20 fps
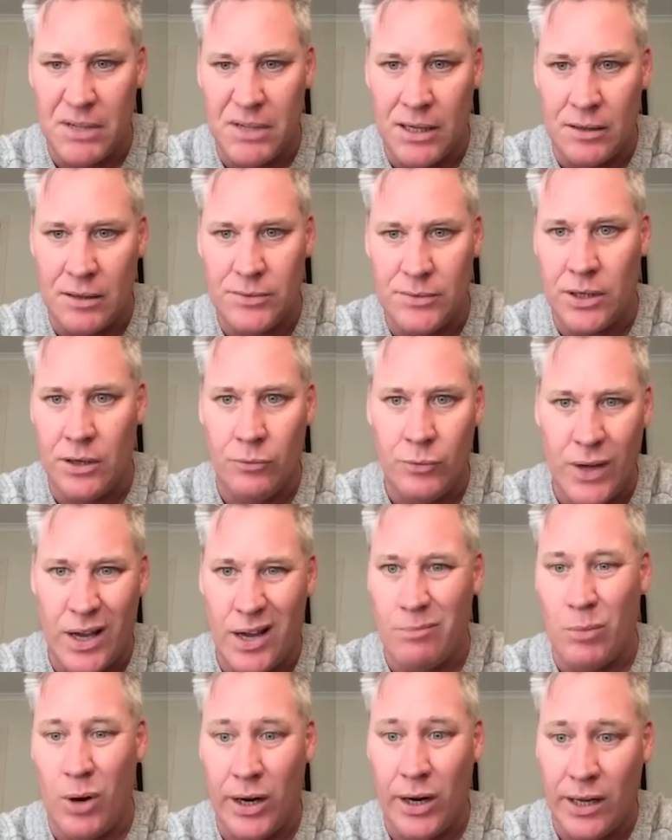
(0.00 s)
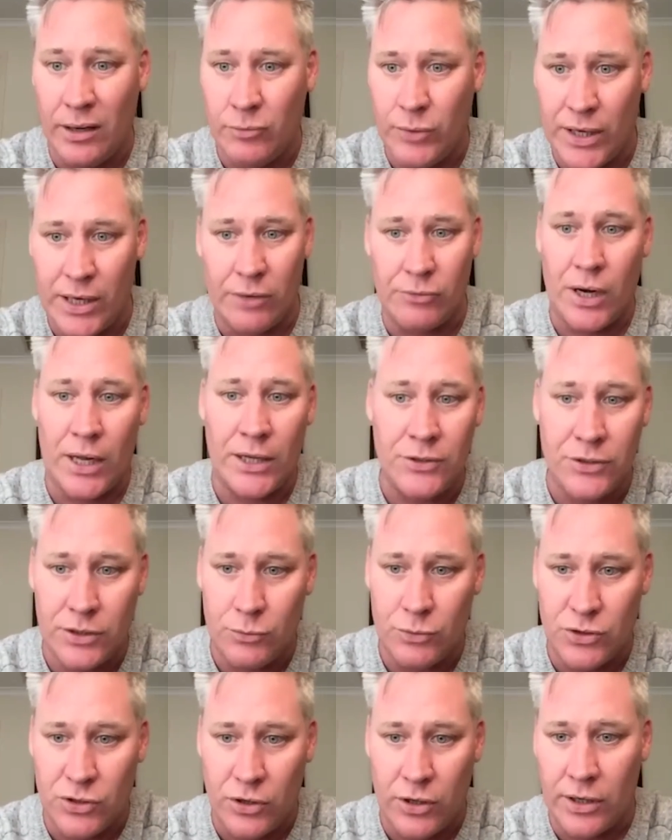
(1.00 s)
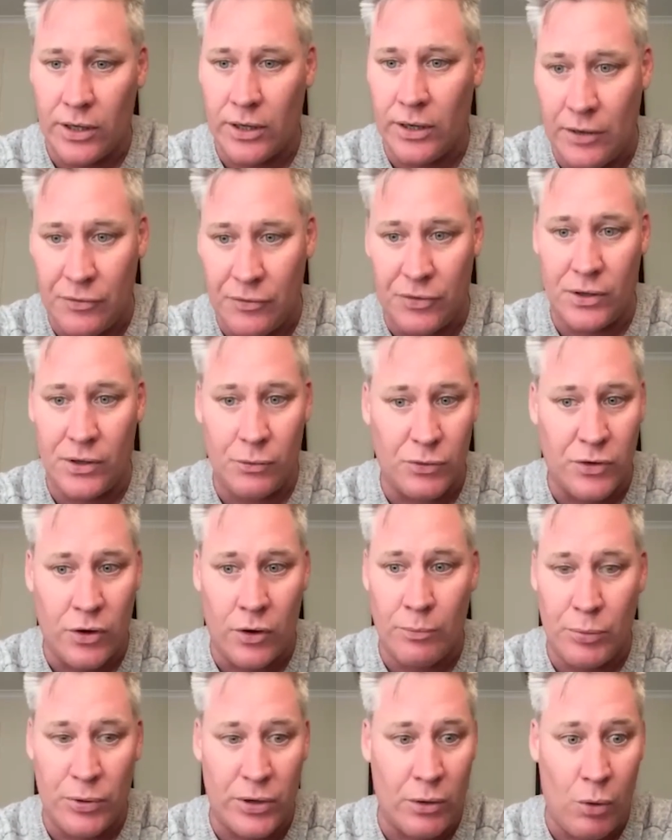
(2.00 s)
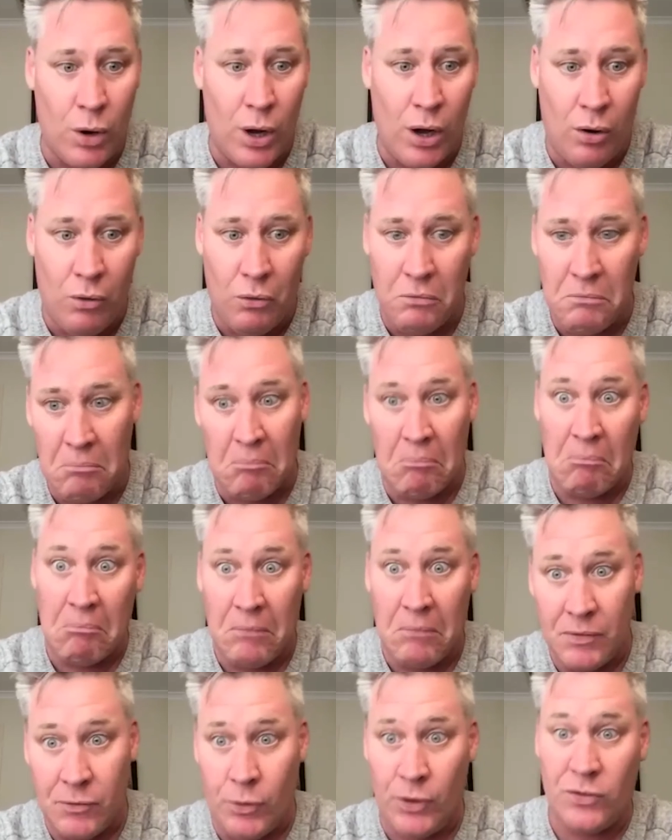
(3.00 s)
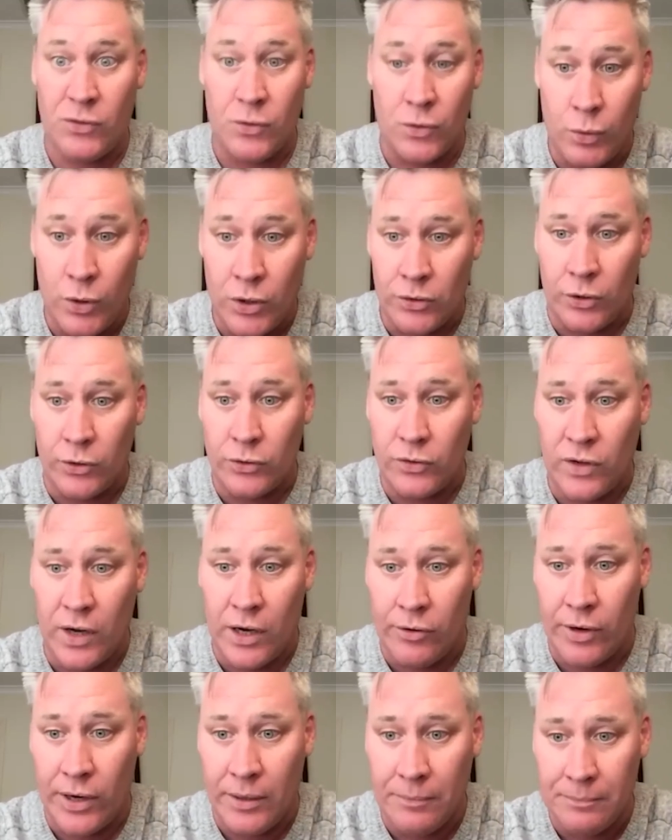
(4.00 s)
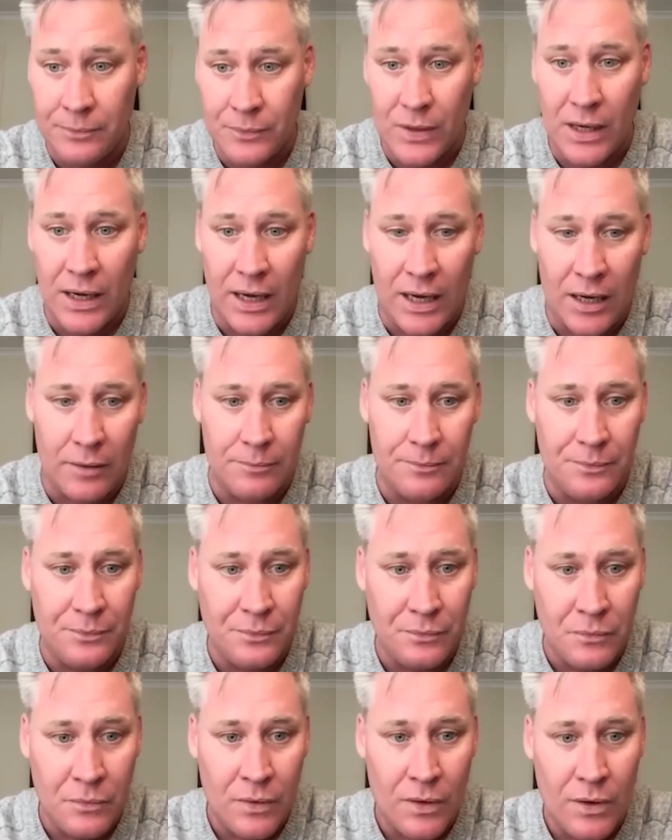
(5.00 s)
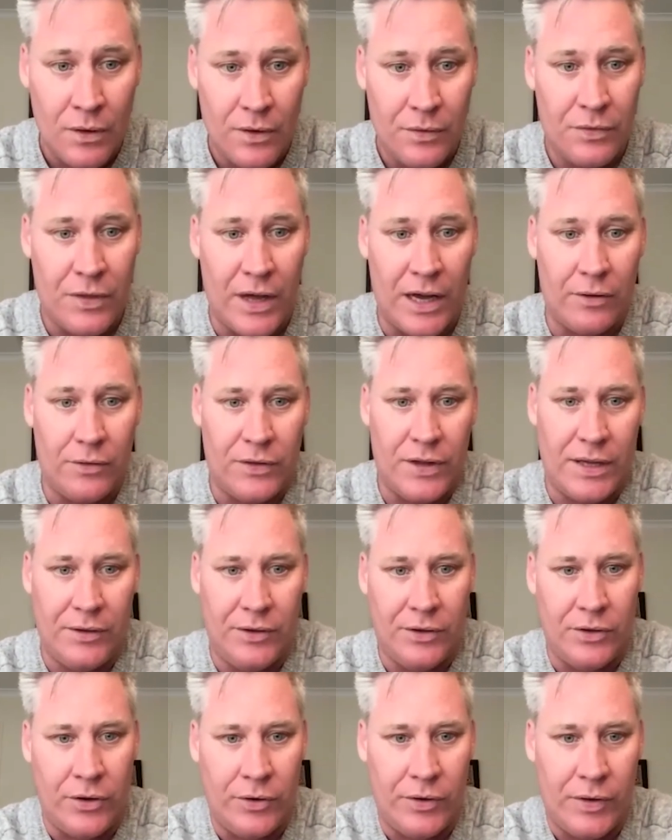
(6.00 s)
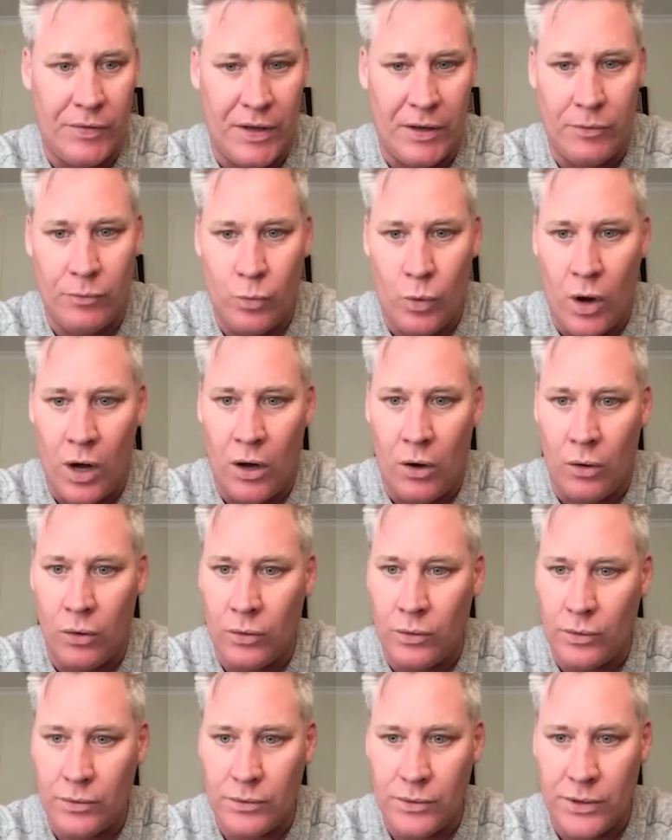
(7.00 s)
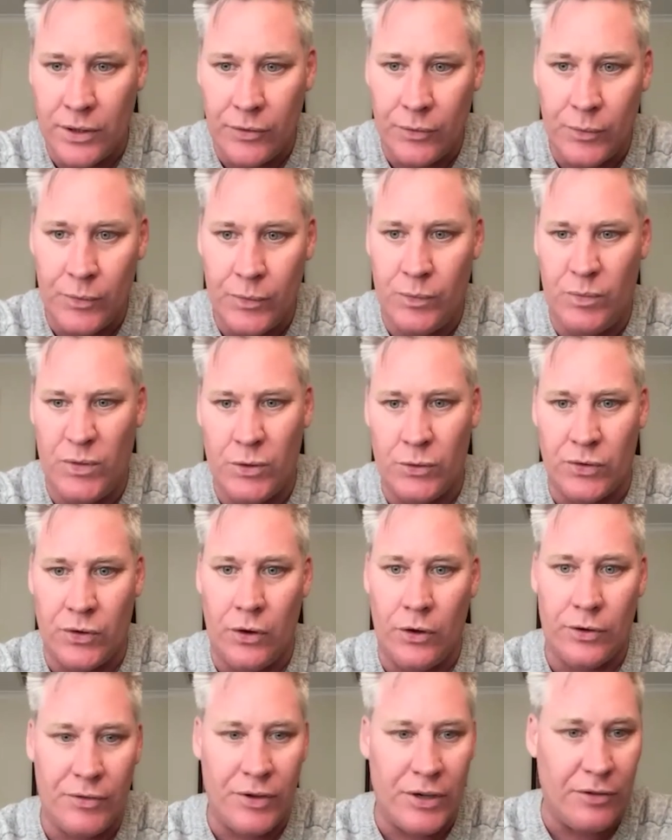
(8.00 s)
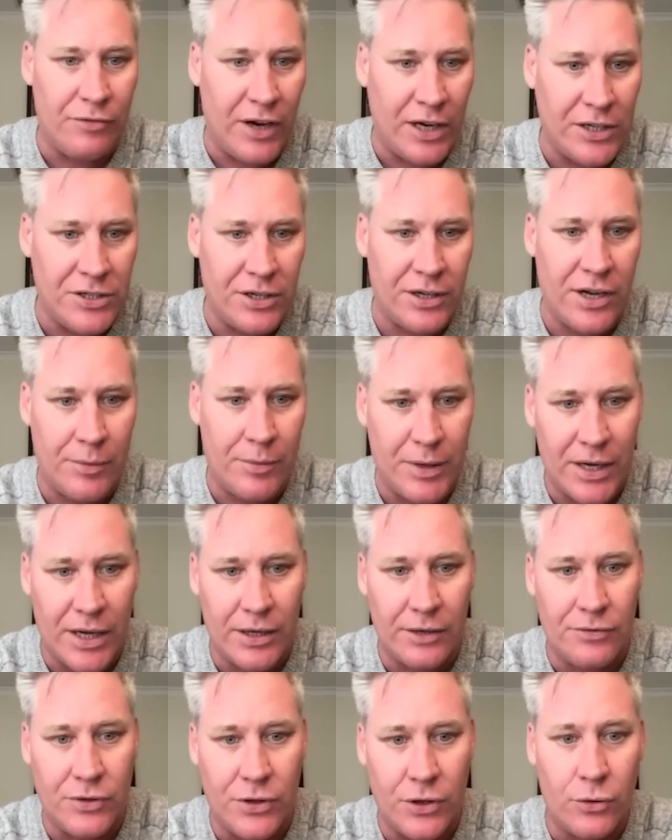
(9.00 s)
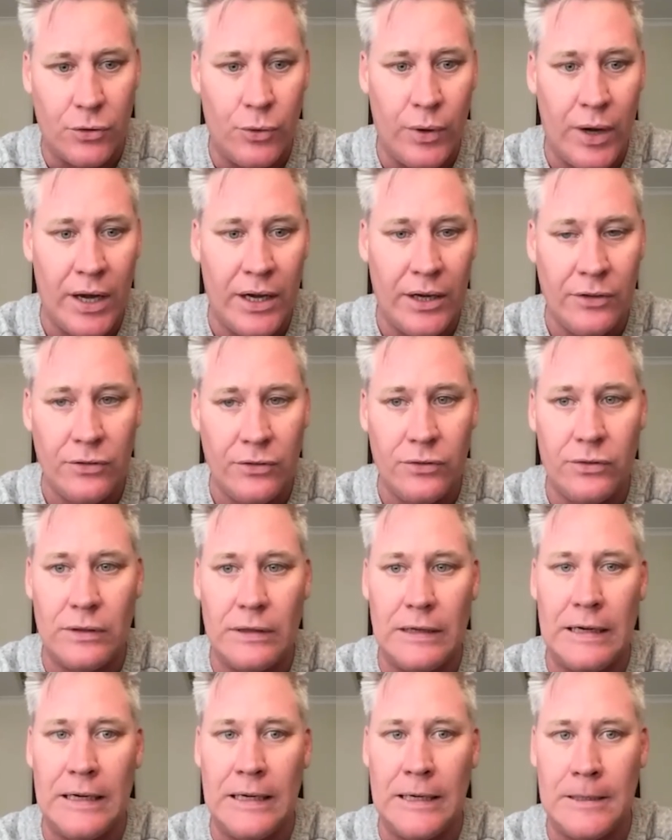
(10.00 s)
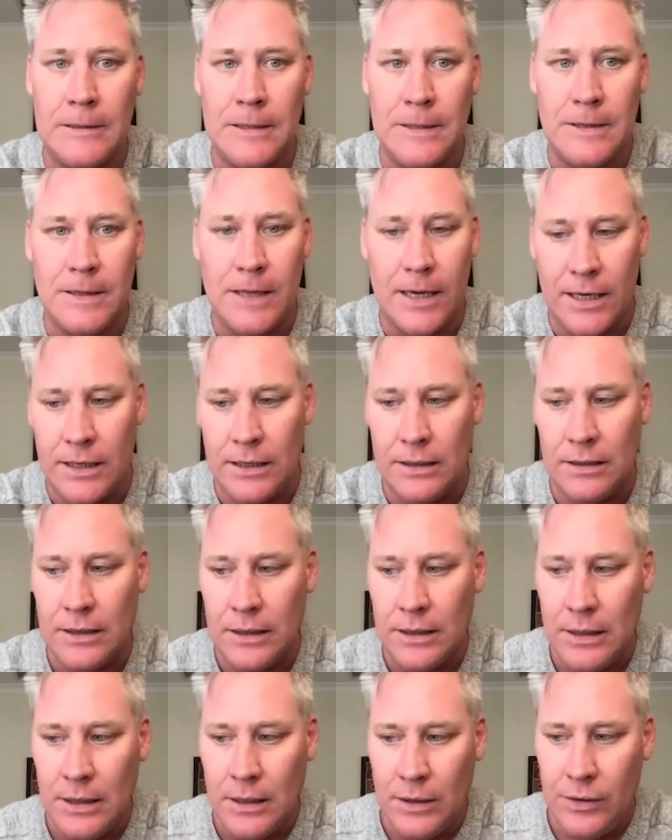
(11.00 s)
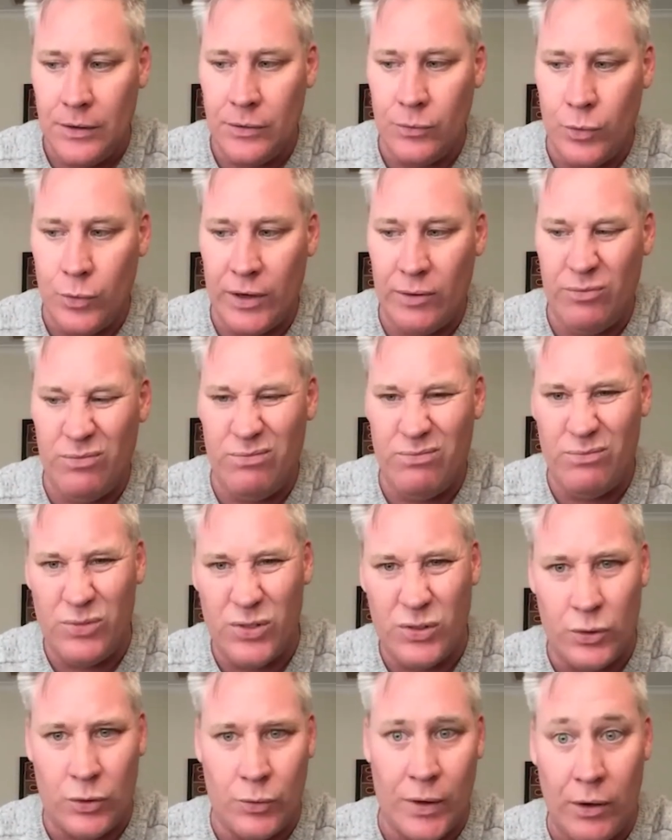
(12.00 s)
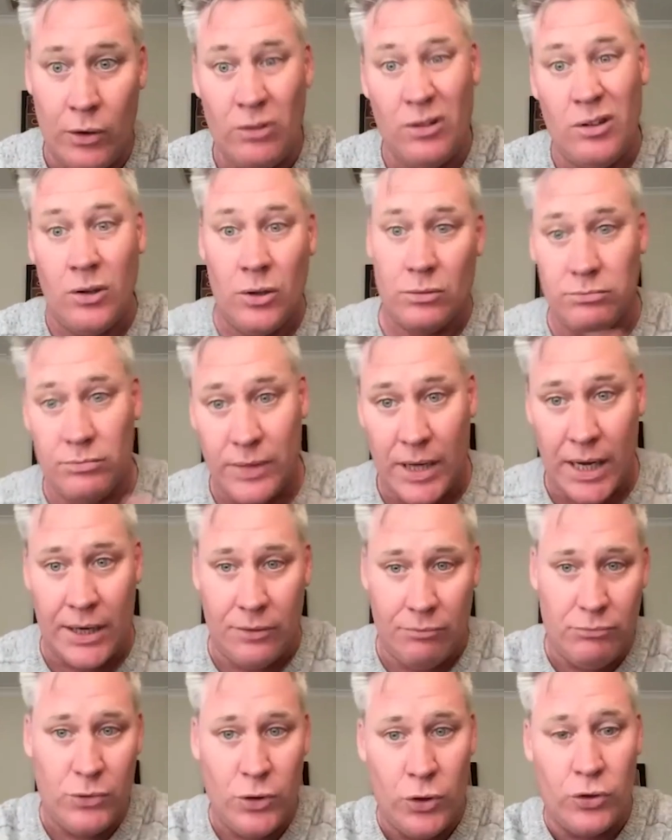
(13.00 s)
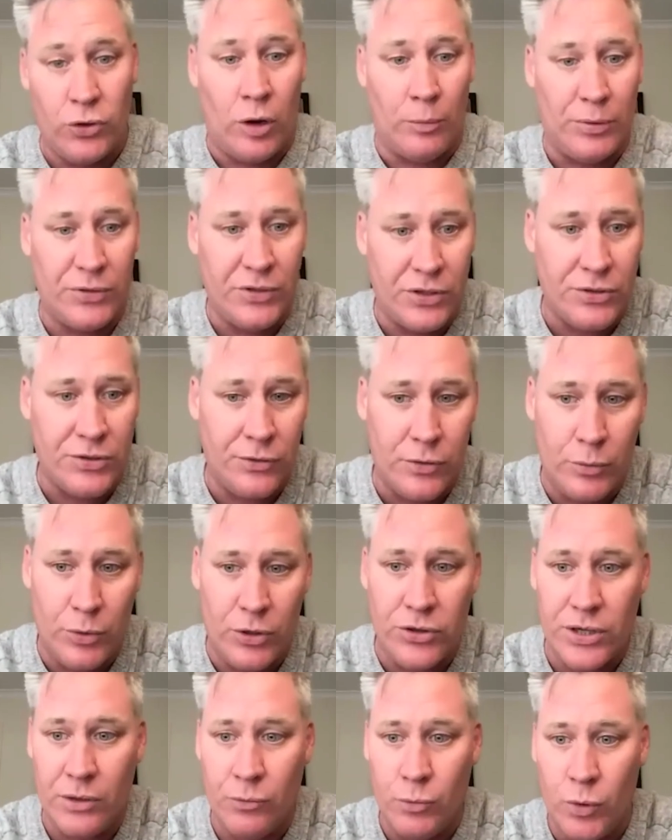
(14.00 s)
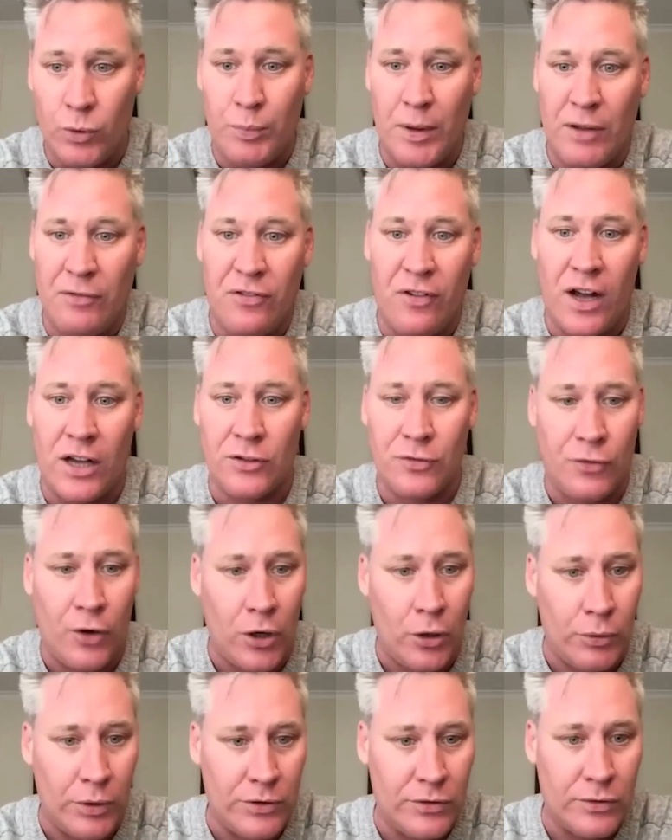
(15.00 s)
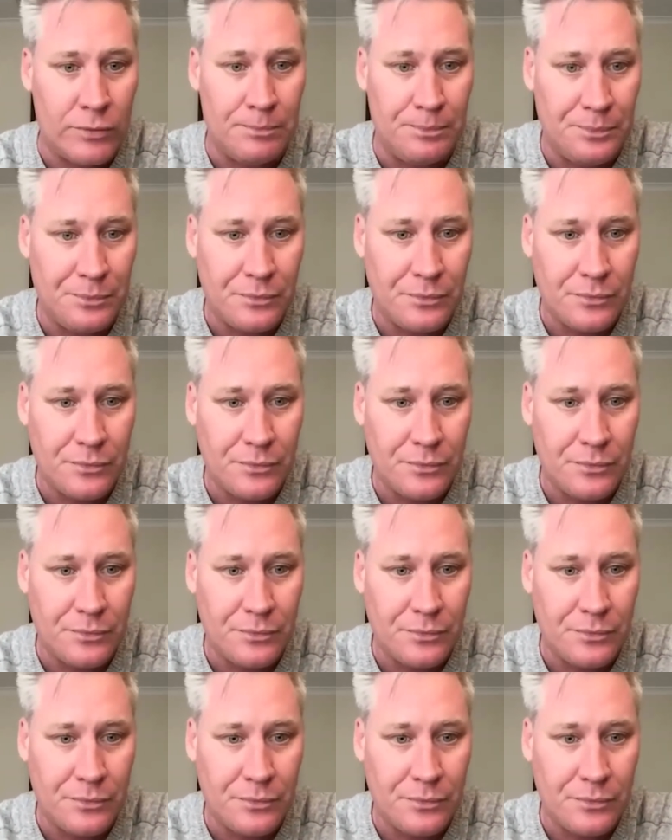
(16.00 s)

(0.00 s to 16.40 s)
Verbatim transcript: Uh, you know, we had mining, we had a relationship with China, everything was going pretty well. The rest of the world looked scary. Um, they, they, you know, and then while, you know, there was a lot of innovation coming out of the U S, uh, they, you know, we sort of went, oh, look, hey, new competition's emerging, we'll be fast followers.